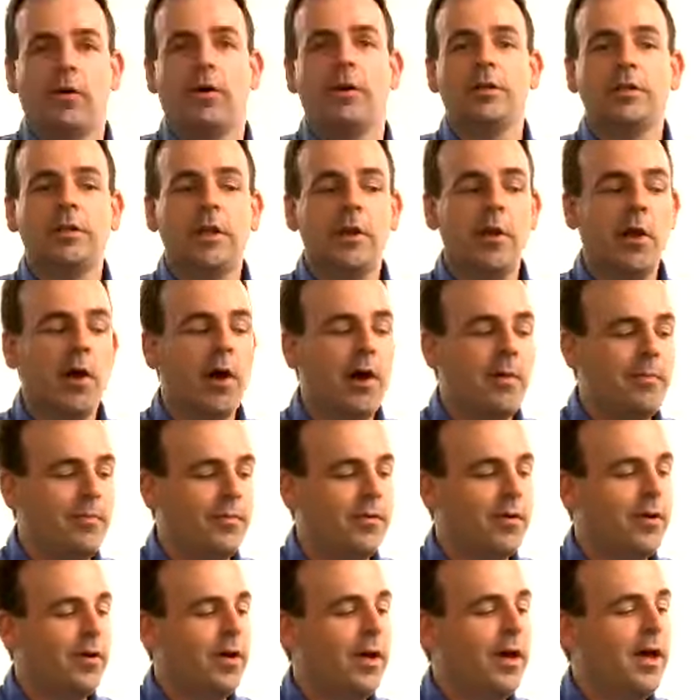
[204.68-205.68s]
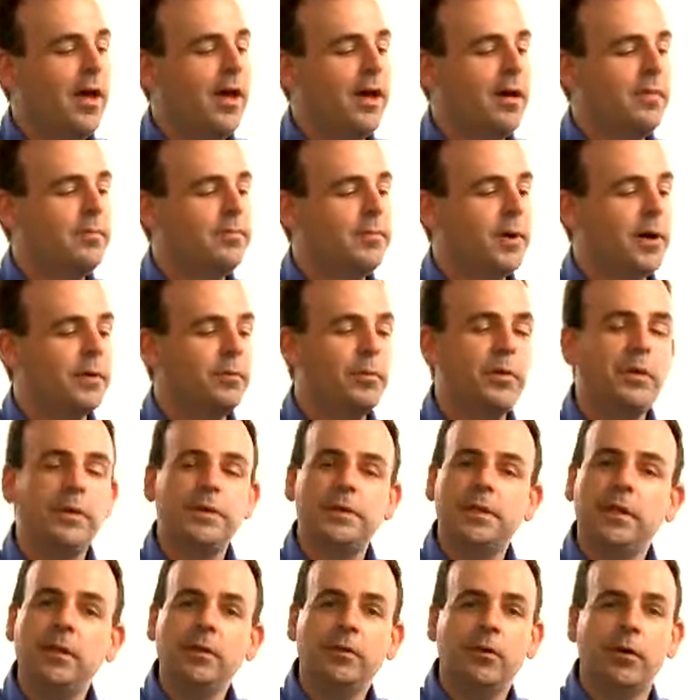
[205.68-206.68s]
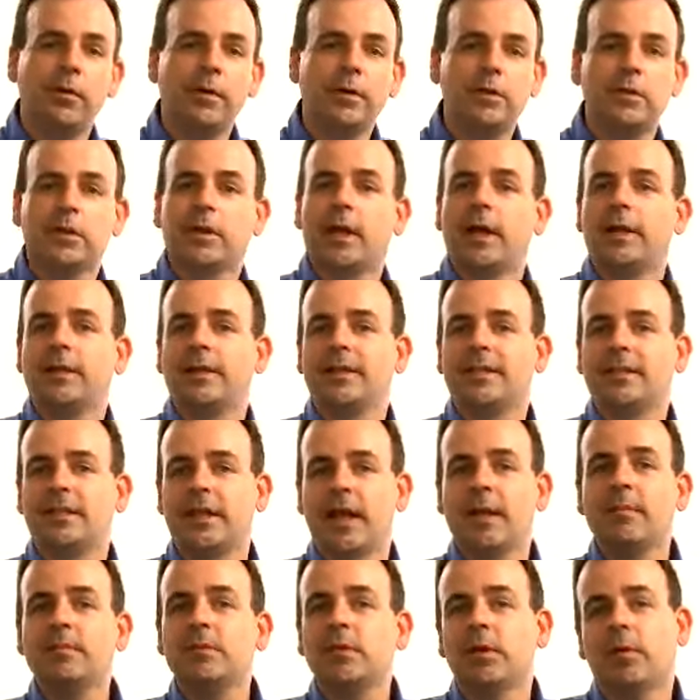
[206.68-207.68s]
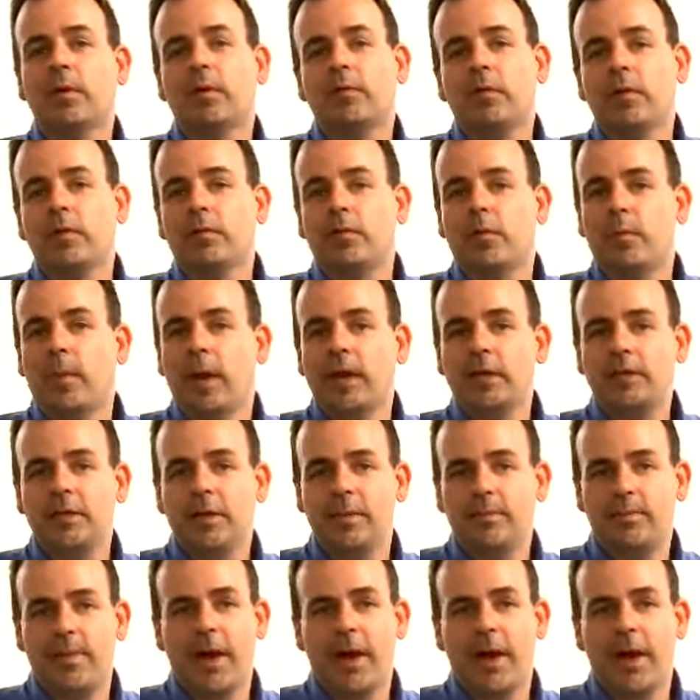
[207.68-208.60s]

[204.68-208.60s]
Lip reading: Content Hub. But we're still going to get the same sort of information